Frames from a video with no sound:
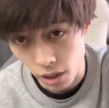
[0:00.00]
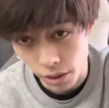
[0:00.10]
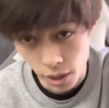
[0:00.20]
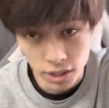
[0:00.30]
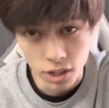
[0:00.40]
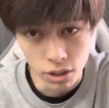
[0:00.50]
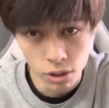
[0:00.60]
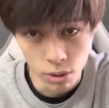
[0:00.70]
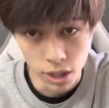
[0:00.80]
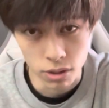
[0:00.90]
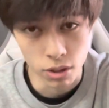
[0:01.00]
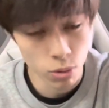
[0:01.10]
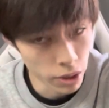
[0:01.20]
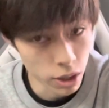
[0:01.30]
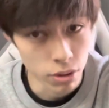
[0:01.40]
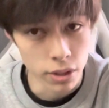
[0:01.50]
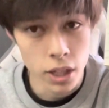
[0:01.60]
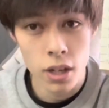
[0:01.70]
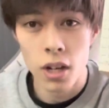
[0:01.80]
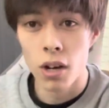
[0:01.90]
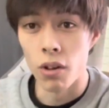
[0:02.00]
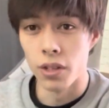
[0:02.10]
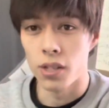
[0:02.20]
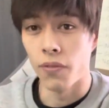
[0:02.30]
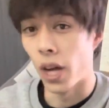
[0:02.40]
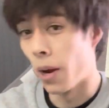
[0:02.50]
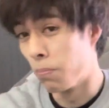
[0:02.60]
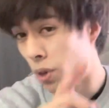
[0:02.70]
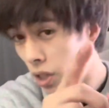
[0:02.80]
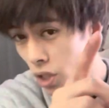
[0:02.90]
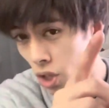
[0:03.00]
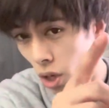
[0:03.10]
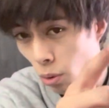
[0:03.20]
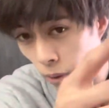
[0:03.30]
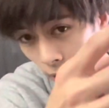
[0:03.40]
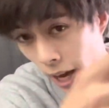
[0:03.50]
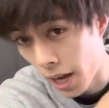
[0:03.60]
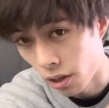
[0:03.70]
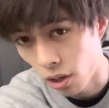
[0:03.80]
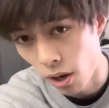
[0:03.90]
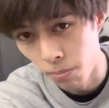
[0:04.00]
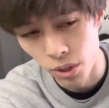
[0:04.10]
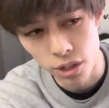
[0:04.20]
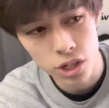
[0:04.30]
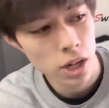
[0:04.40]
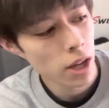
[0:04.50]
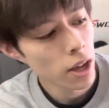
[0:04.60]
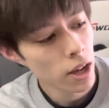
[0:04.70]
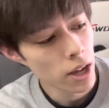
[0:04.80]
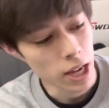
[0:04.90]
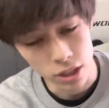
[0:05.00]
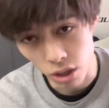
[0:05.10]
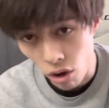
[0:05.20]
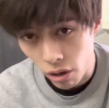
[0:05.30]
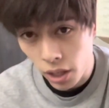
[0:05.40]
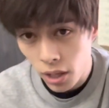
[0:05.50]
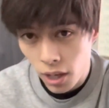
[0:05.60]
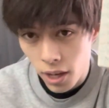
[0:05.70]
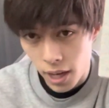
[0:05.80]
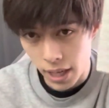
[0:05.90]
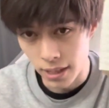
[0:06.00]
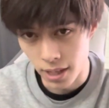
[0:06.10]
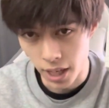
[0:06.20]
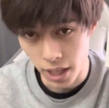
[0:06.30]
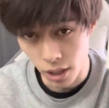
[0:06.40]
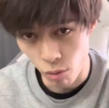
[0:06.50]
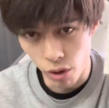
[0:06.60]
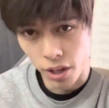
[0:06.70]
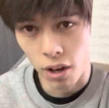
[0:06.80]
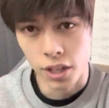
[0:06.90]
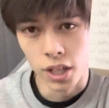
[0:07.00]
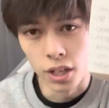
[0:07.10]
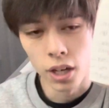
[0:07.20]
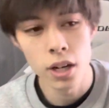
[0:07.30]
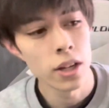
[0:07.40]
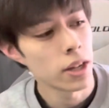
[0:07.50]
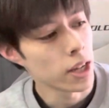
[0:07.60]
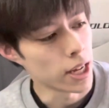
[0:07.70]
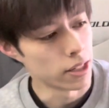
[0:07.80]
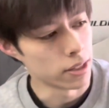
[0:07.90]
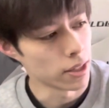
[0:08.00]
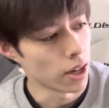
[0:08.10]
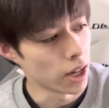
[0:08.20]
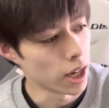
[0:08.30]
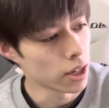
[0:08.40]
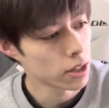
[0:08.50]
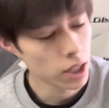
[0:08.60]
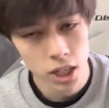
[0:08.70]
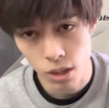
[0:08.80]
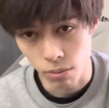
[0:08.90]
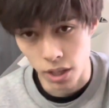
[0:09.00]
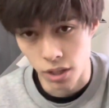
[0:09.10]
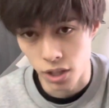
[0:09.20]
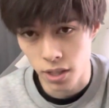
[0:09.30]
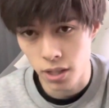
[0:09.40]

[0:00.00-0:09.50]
This year, 2023, all the stuff that I'm pretty sure we can accomplish as long as it's written here and we can just